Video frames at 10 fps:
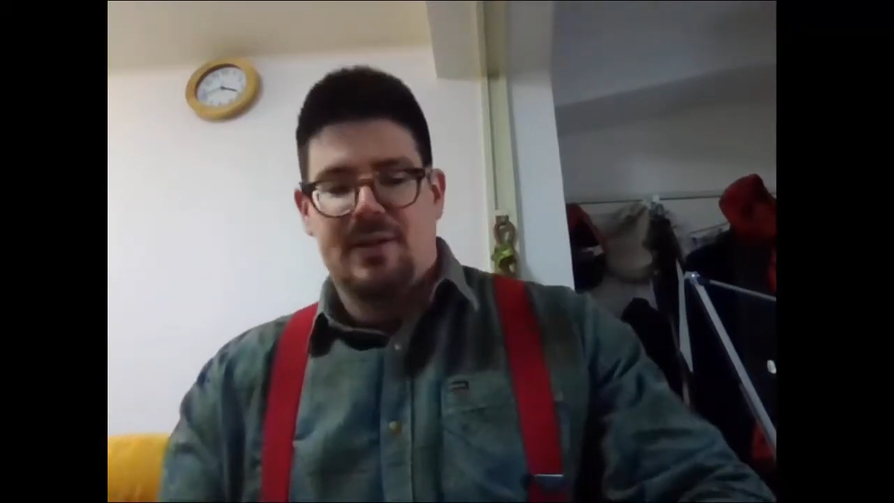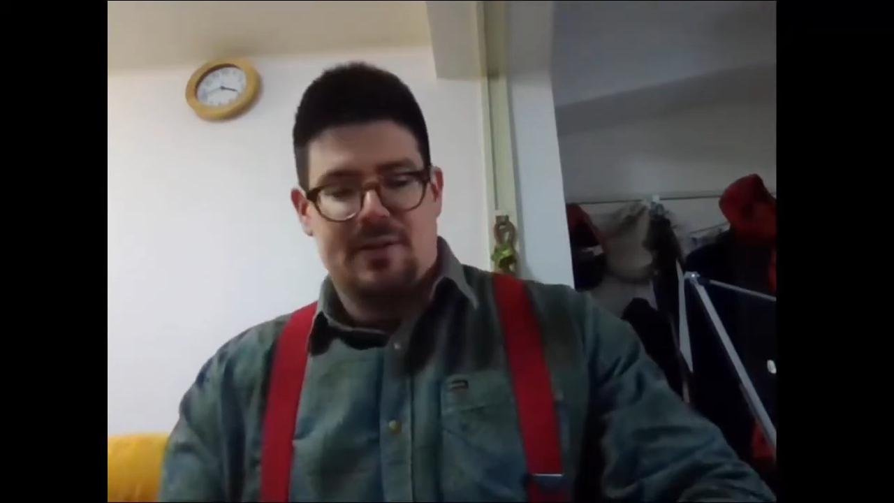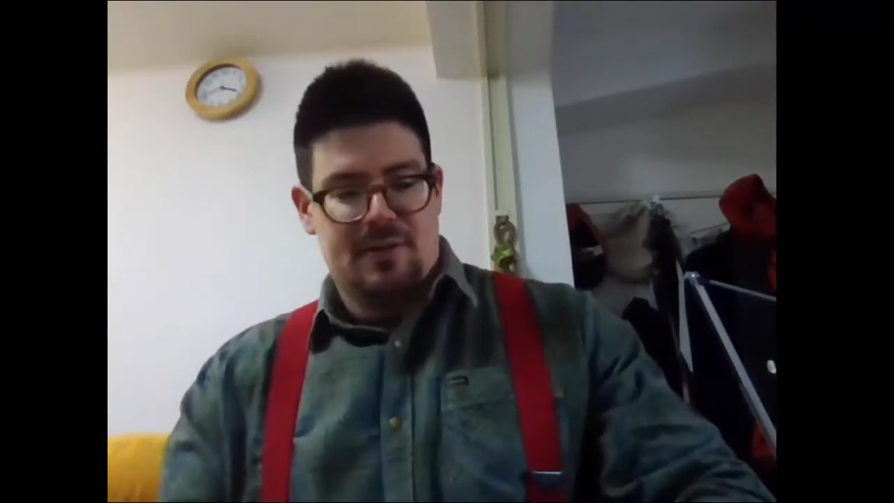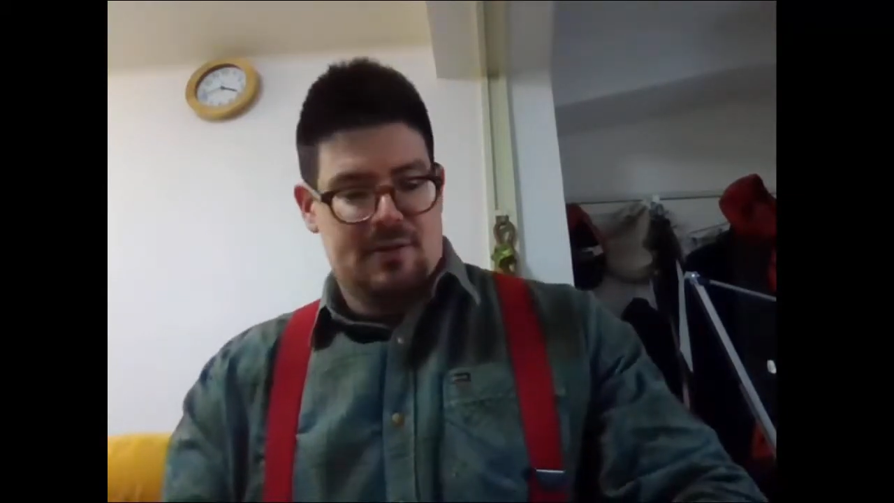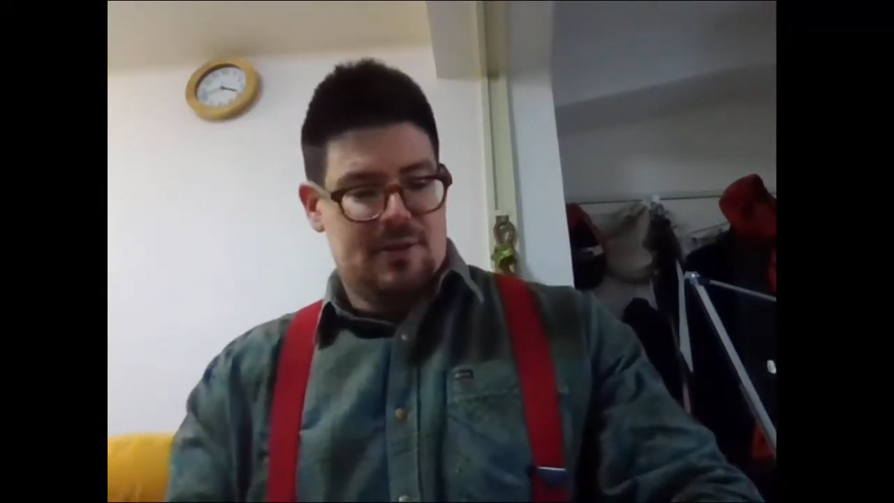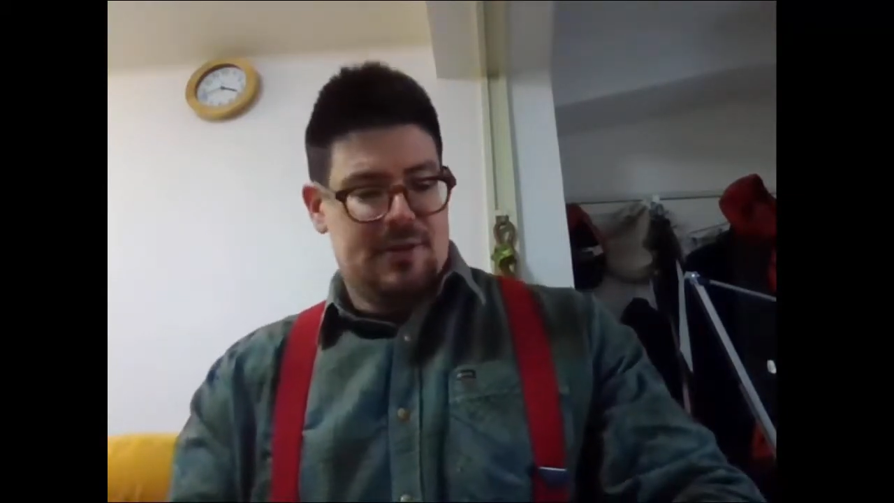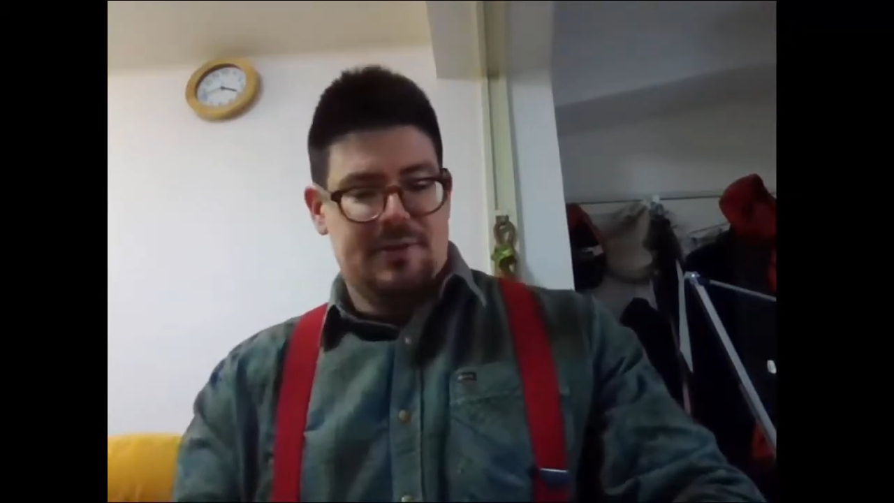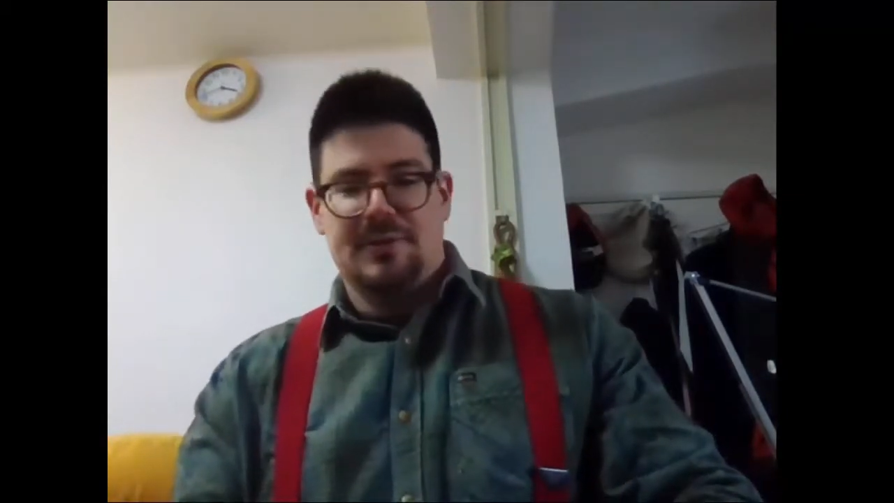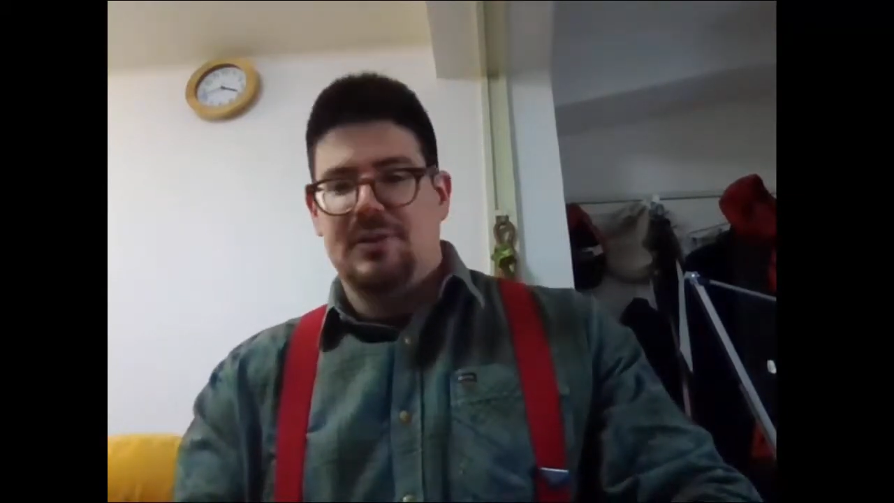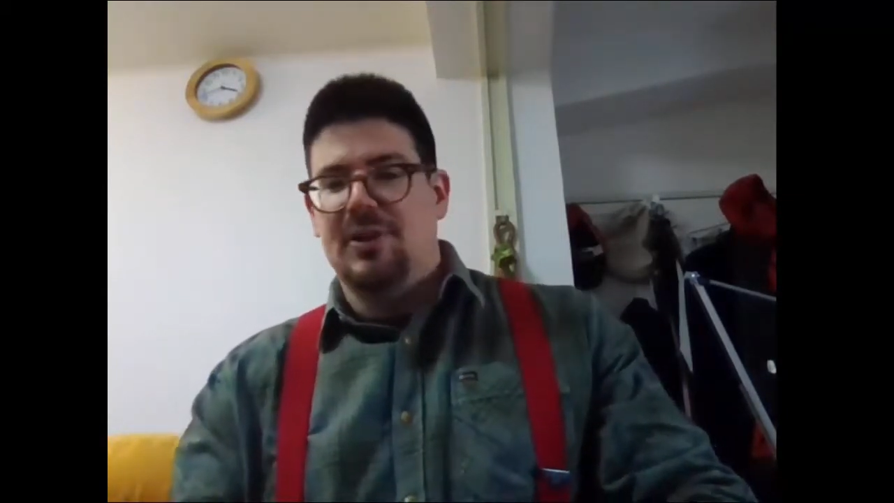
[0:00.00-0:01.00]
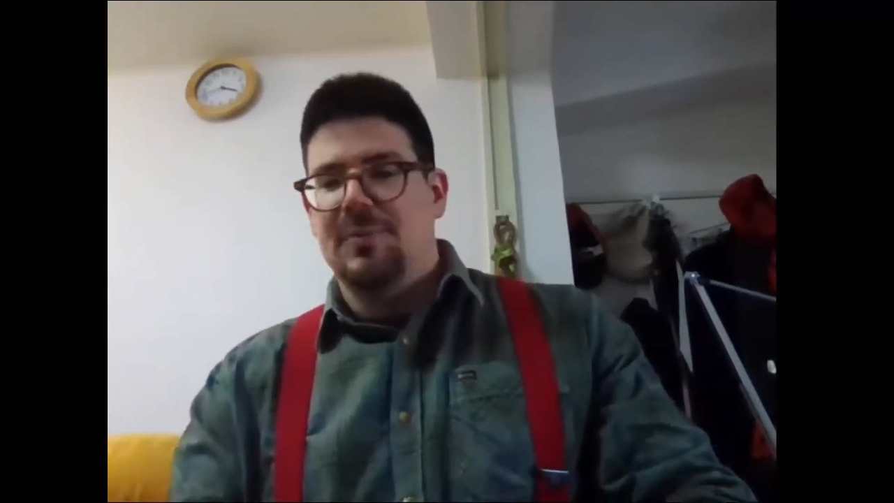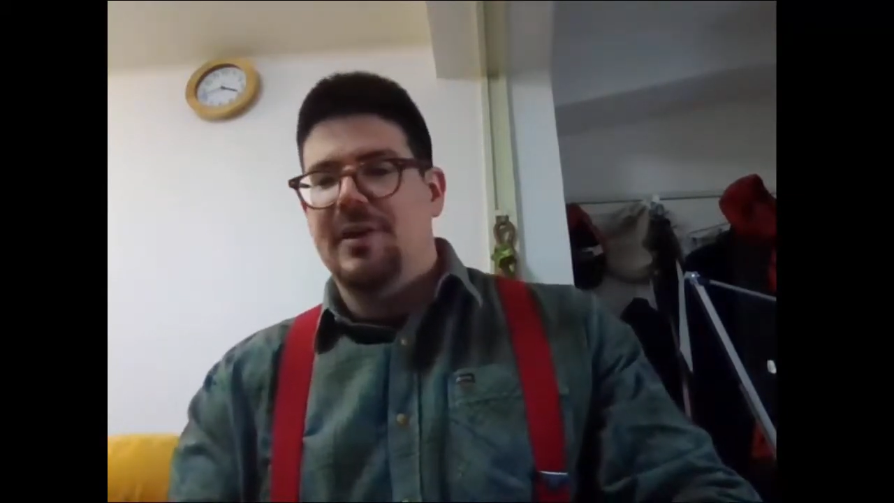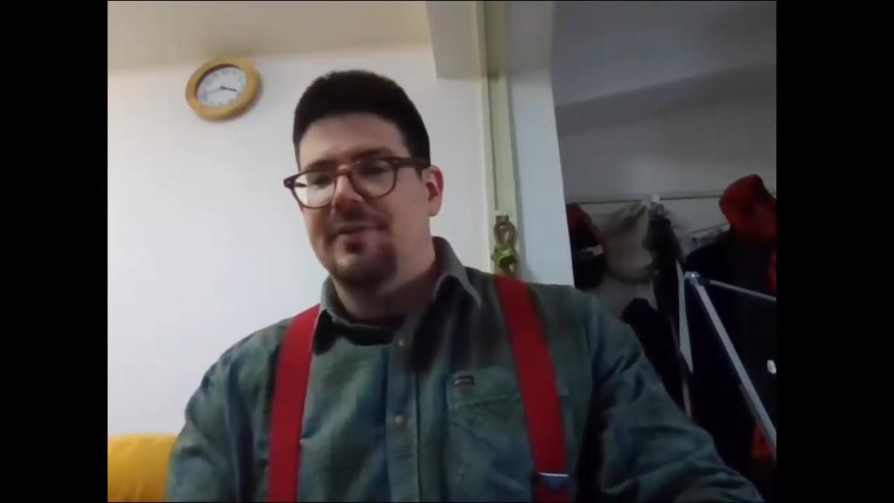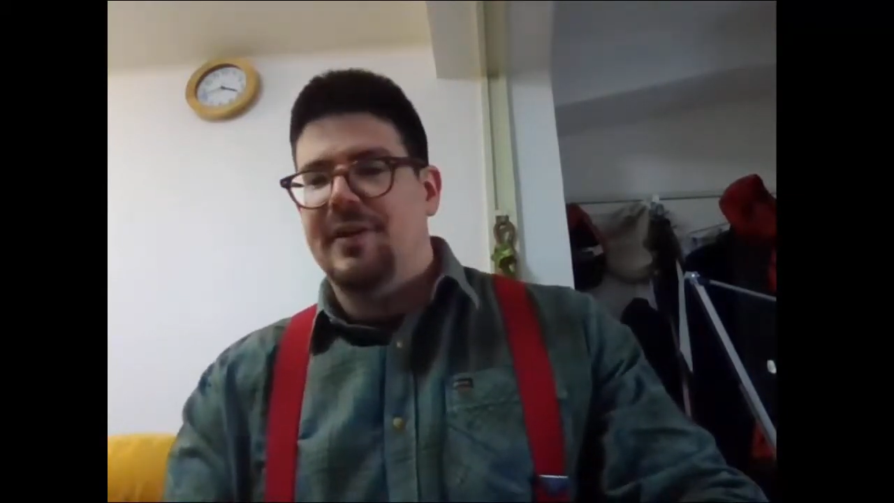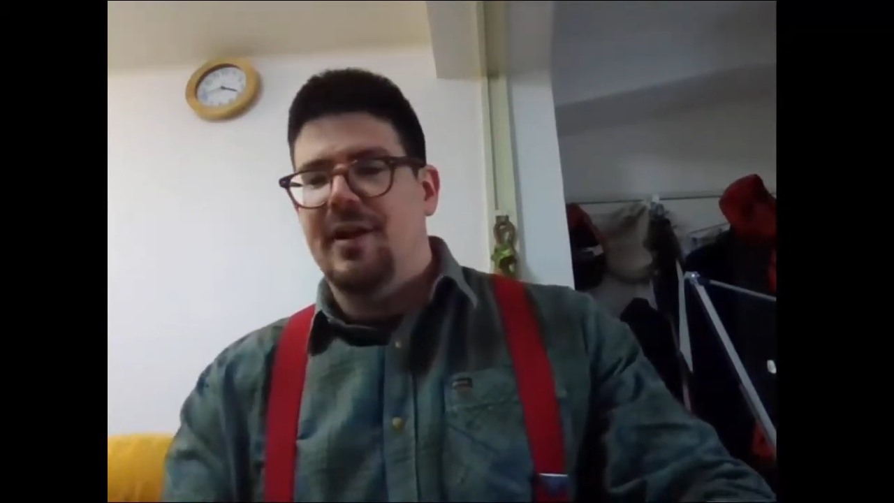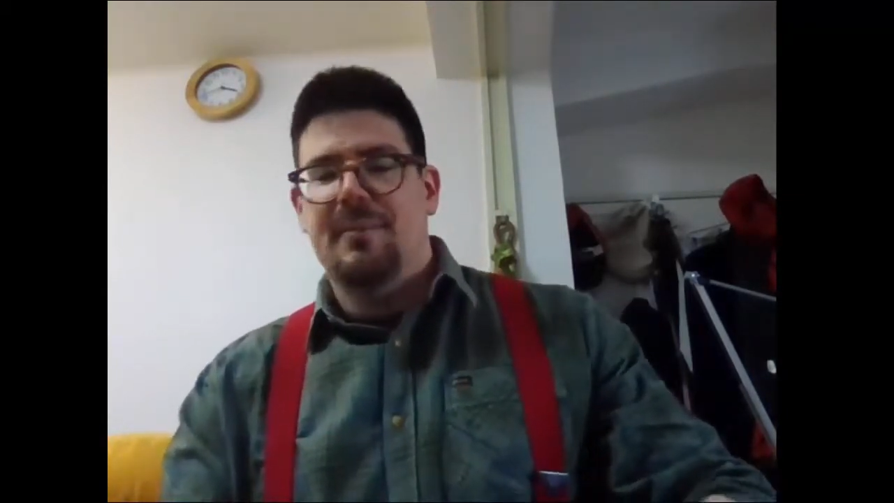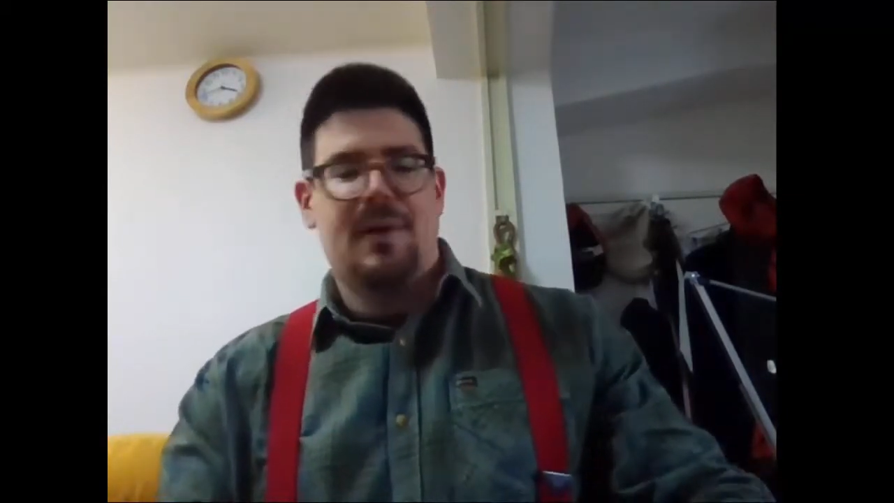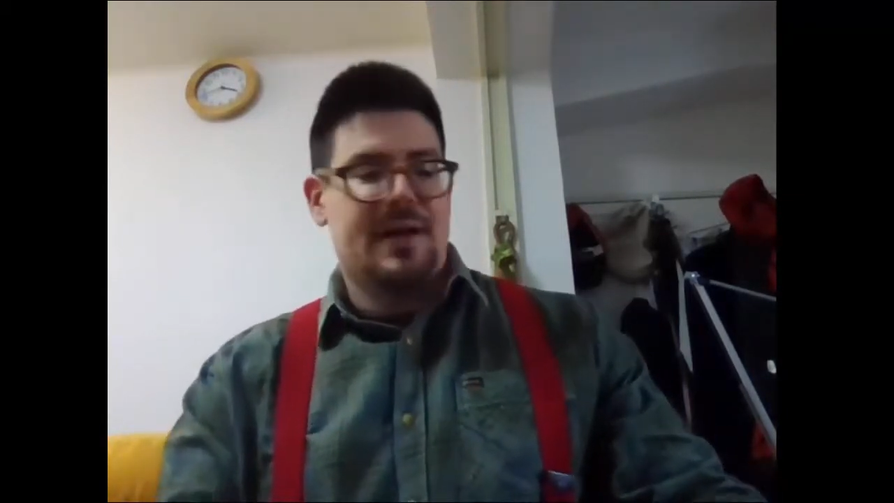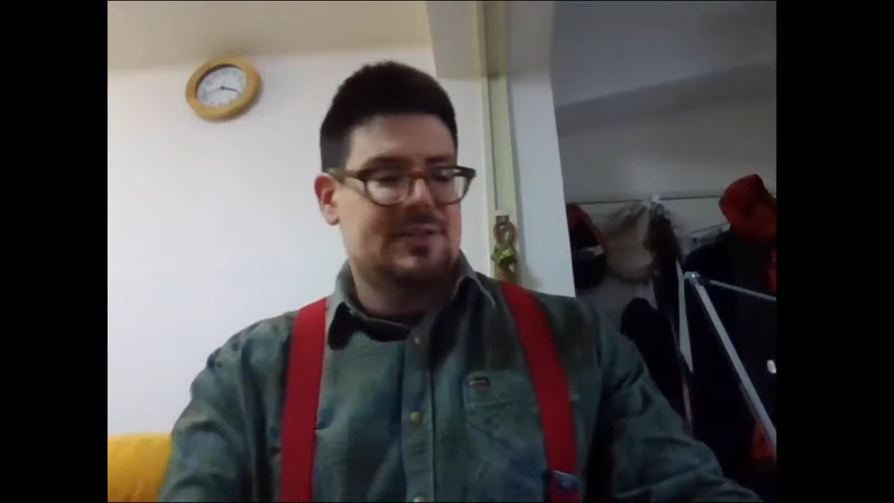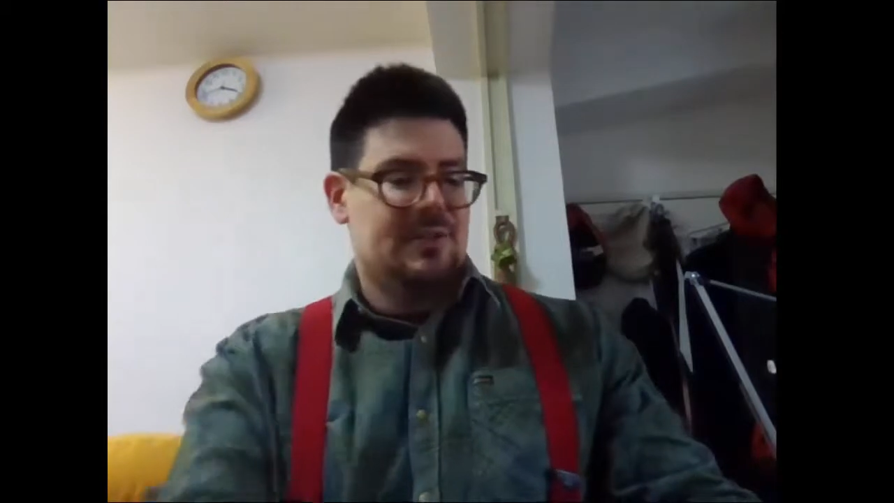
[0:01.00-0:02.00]
a little bit of an
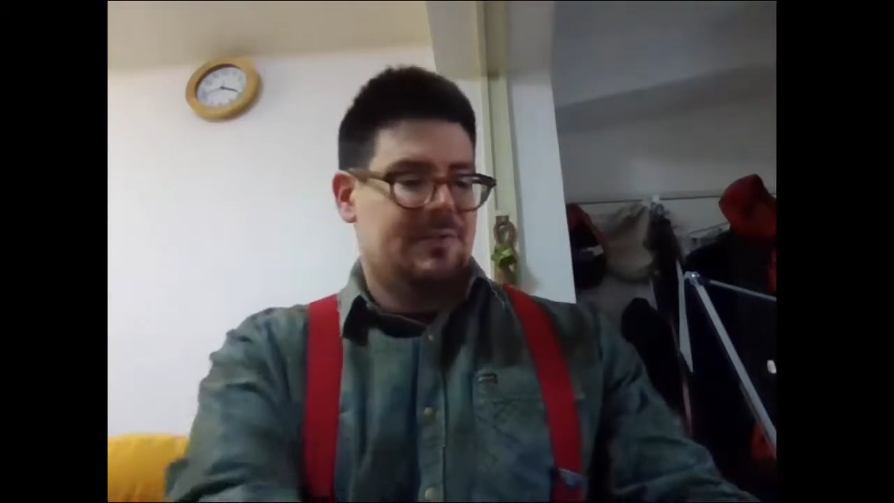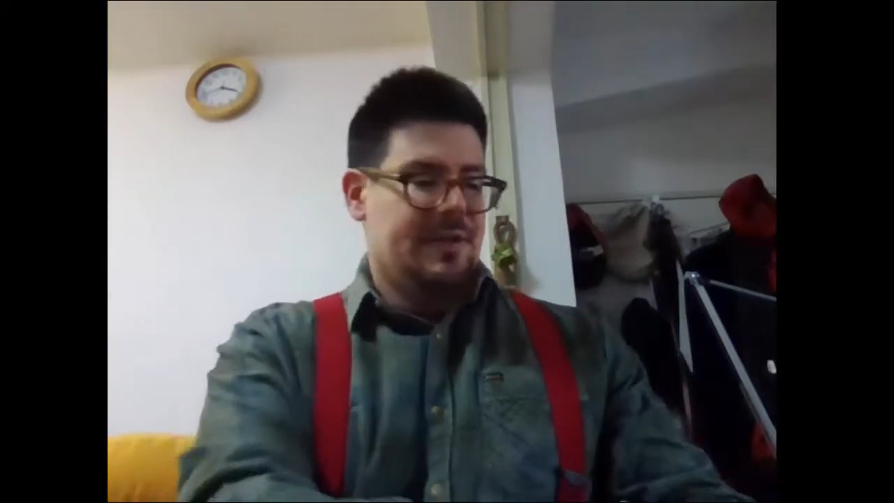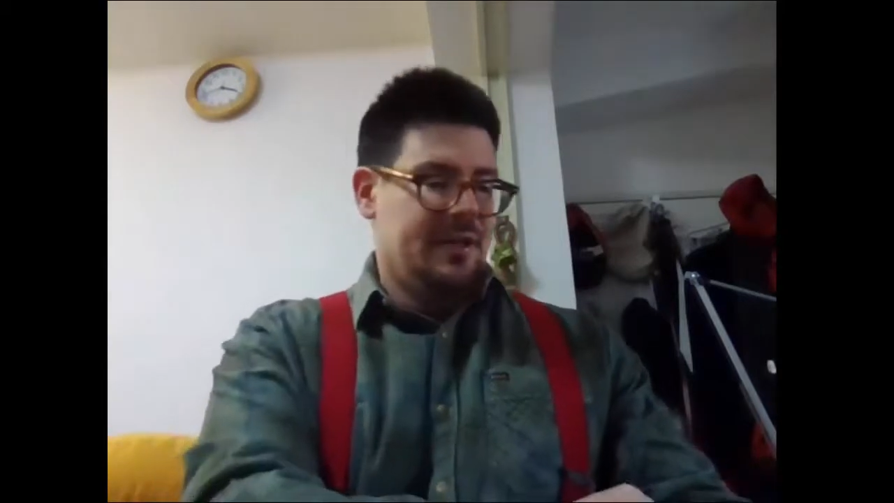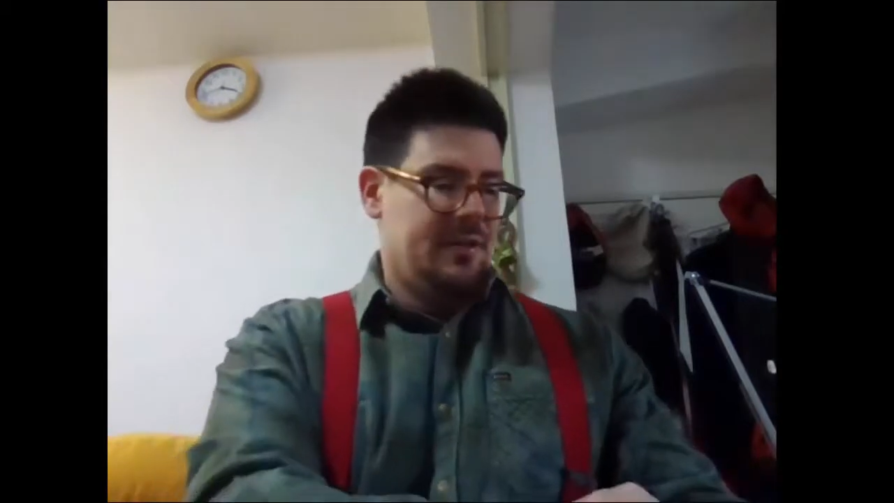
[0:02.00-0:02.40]
unboxing video.